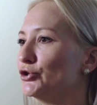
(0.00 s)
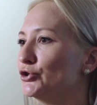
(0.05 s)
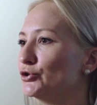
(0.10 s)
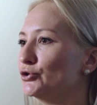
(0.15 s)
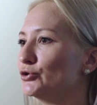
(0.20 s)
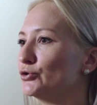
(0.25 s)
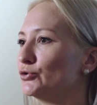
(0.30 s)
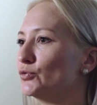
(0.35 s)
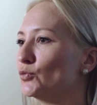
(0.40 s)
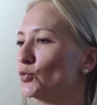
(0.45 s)

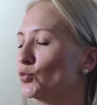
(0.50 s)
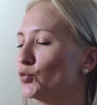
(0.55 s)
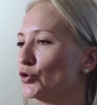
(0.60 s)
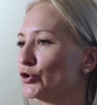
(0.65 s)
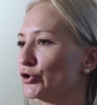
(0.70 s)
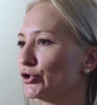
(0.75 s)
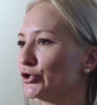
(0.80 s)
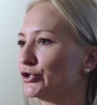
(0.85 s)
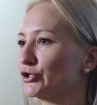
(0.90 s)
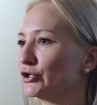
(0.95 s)
you
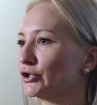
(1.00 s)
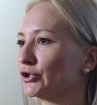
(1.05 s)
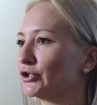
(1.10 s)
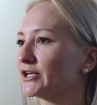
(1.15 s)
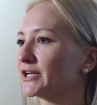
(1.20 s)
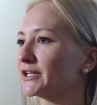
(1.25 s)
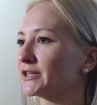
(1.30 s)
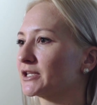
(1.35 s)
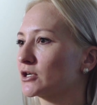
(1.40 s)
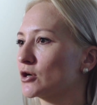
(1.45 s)
would look
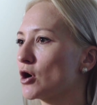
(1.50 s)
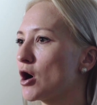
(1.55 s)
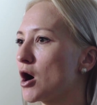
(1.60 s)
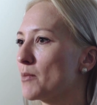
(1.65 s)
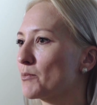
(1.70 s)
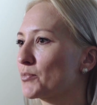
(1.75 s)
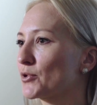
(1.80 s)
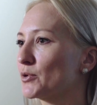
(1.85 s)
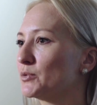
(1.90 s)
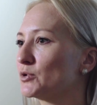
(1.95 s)
at the
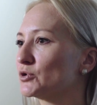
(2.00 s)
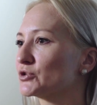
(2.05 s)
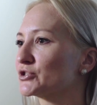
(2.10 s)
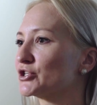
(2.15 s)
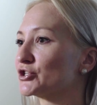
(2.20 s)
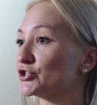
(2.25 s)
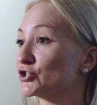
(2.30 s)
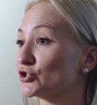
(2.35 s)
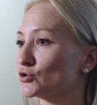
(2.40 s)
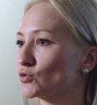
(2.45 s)
comparables
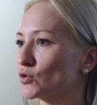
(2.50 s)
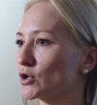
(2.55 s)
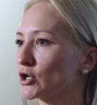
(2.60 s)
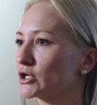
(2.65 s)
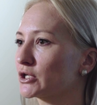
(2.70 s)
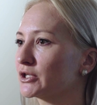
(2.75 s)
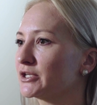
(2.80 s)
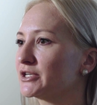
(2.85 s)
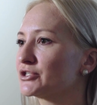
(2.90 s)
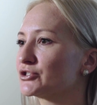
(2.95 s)

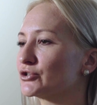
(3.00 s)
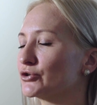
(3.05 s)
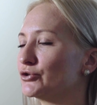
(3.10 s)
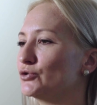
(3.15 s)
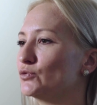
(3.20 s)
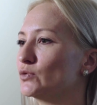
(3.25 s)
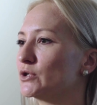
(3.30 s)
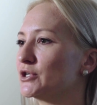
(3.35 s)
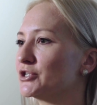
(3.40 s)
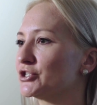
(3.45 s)
historically, so
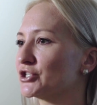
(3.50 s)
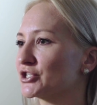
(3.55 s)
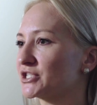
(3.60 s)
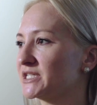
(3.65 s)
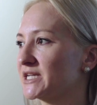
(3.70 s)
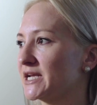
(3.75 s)
you wouldn't just